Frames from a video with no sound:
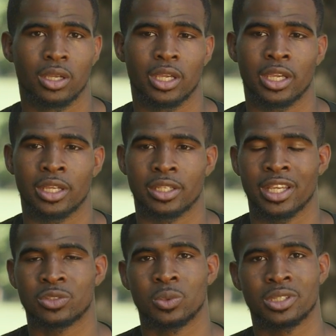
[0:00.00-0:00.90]
And
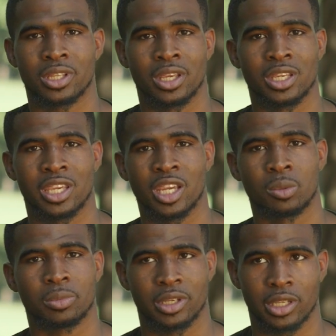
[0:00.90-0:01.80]
that's one thing
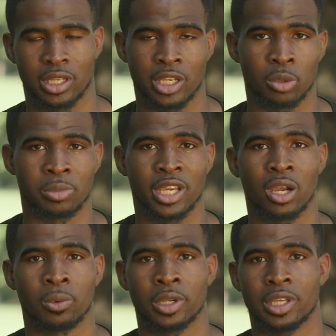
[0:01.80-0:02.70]
camp helped me
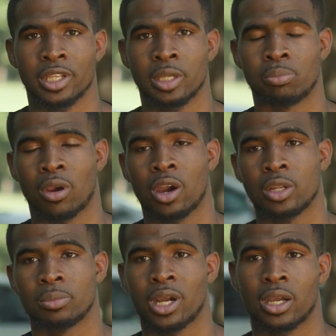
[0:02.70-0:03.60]
out with, and it
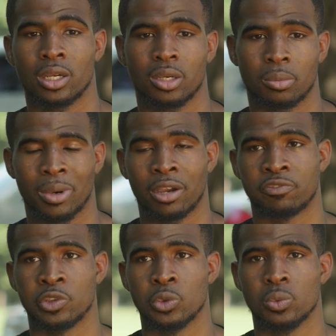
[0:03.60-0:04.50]
broadened my
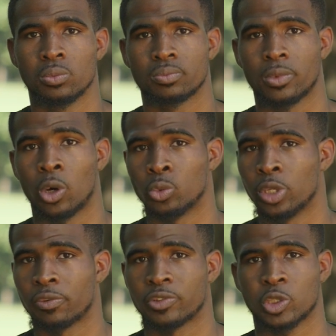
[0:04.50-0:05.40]
view on
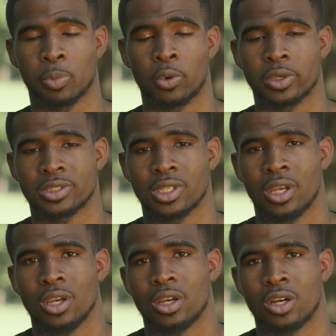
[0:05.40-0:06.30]
different sports.
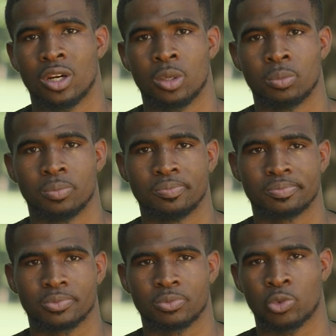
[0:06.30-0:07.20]

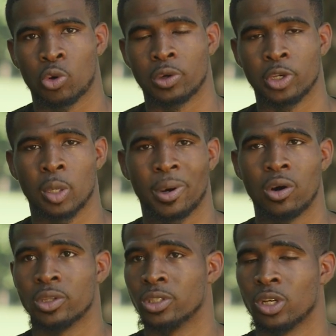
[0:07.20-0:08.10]
Growing up, I
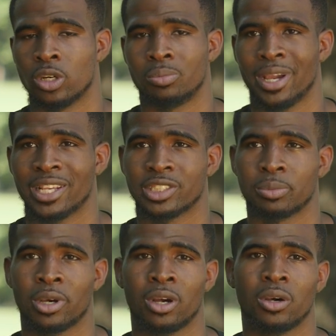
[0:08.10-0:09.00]
only loved
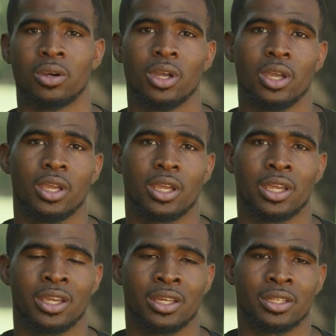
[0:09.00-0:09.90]
basketball,
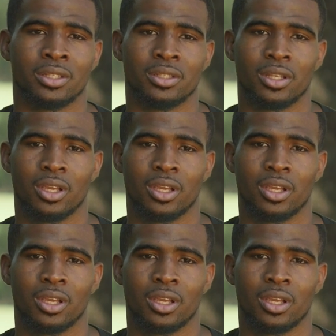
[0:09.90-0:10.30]
and